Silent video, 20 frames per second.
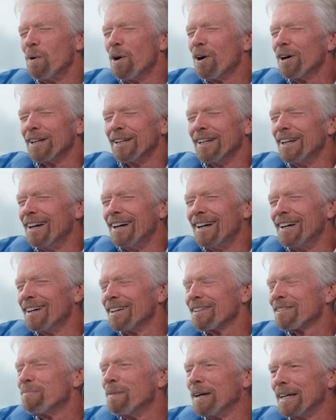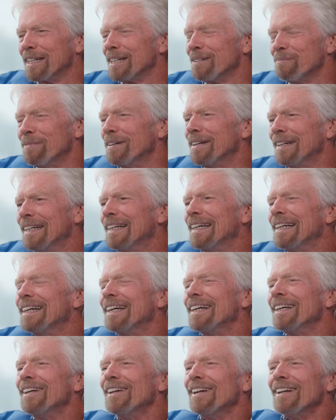What on earth made him,
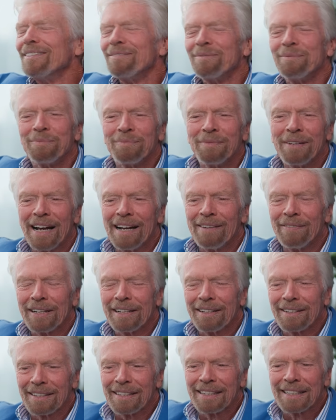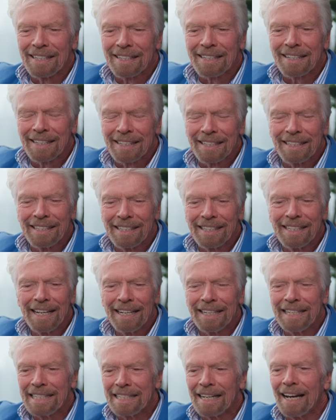you know, having
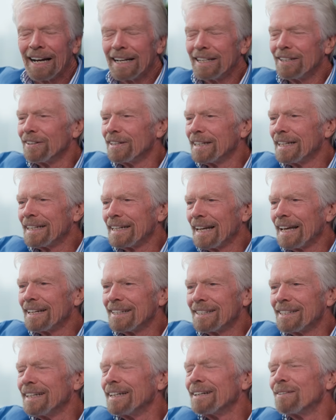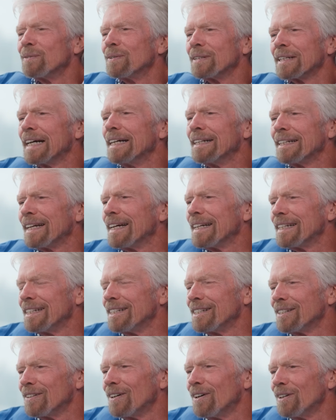nearly died on the Atlantic, get, get
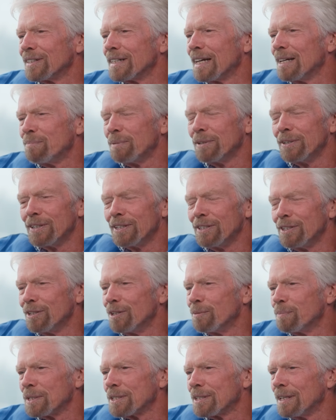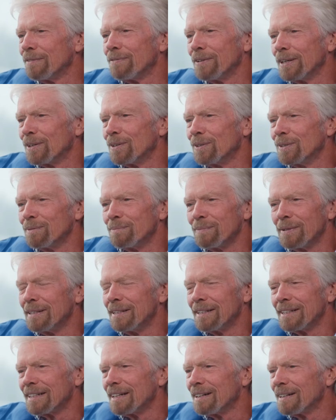into a hot air balloon and do the Pacific or,
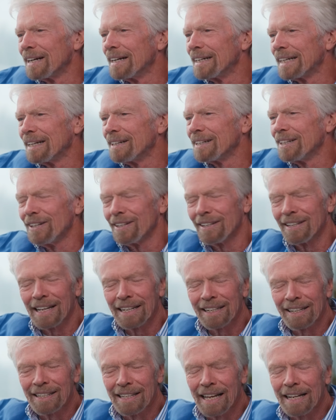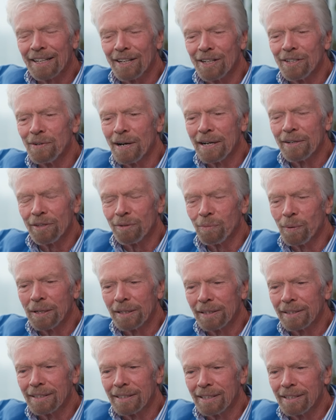uh, uh, you know, then, then go around the
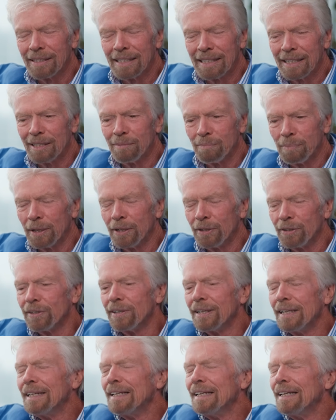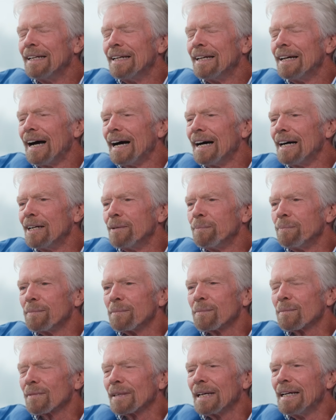world in, in a balloon. Um,
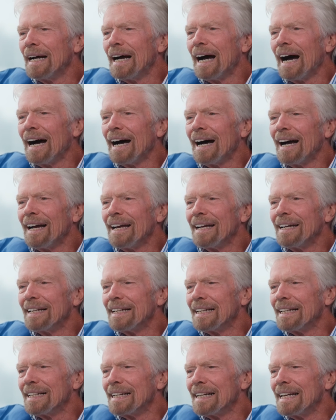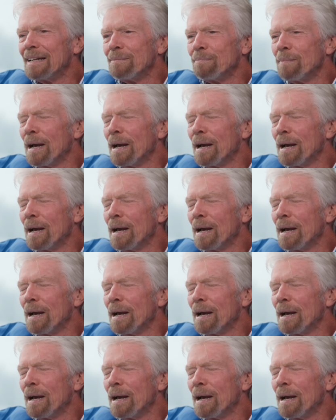uh, it